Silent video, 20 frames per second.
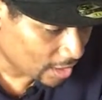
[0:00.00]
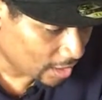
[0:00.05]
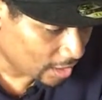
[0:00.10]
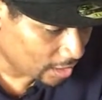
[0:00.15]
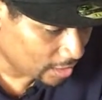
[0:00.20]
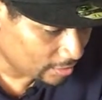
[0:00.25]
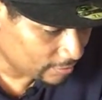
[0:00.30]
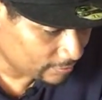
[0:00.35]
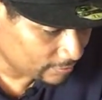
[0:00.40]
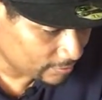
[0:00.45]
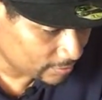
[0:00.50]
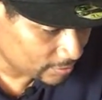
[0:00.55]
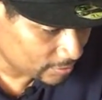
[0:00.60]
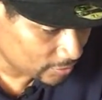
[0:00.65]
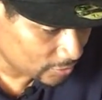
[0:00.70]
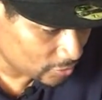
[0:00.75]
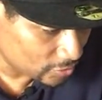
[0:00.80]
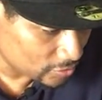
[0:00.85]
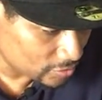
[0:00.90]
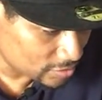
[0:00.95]
Um,
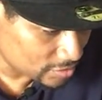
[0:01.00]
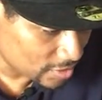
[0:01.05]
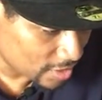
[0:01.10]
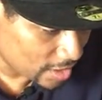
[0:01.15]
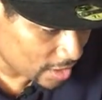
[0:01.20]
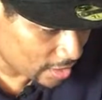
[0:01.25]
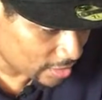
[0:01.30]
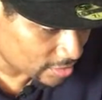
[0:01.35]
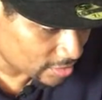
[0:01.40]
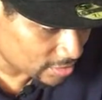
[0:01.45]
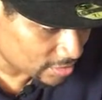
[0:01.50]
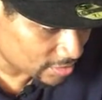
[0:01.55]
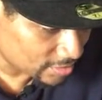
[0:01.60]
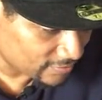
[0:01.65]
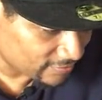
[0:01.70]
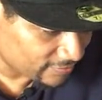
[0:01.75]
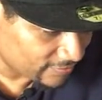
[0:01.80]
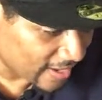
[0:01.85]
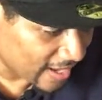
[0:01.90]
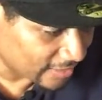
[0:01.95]
who's next?
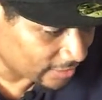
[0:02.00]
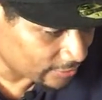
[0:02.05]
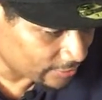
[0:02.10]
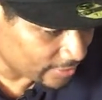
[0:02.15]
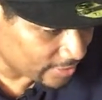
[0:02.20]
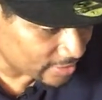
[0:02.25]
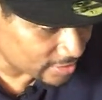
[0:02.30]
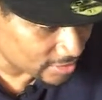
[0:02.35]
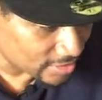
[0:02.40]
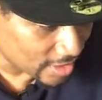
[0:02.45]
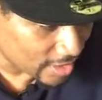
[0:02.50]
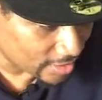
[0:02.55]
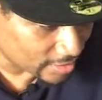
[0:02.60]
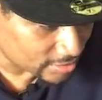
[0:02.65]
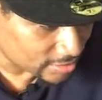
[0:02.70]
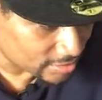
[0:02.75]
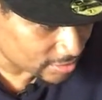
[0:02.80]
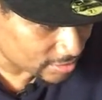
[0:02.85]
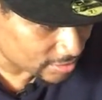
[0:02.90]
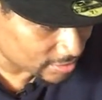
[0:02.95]
Valerie's
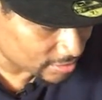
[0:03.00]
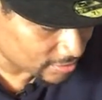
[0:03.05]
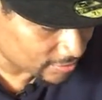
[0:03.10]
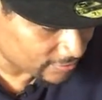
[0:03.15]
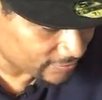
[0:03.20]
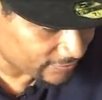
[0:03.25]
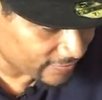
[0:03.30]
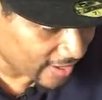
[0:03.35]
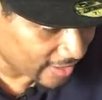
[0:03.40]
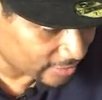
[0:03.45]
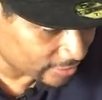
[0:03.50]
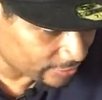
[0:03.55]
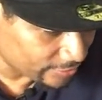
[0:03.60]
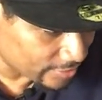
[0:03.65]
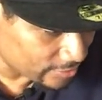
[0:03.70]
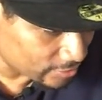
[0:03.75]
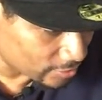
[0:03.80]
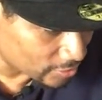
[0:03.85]
next. Valerie